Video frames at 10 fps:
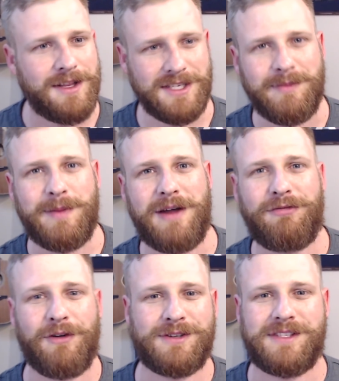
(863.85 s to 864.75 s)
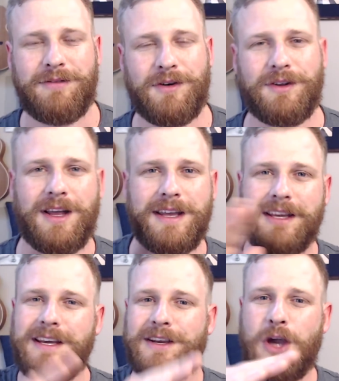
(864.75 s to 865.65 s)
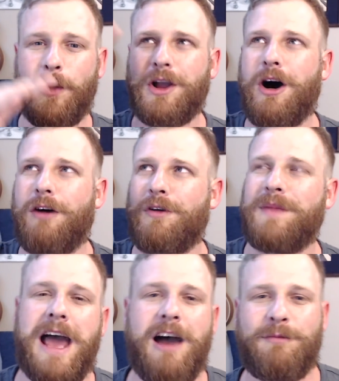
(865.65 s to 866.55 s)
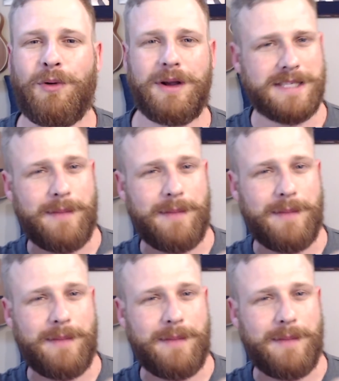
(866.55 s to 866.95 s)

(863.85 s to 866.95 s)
This is going to be my first ever like going off from the half points.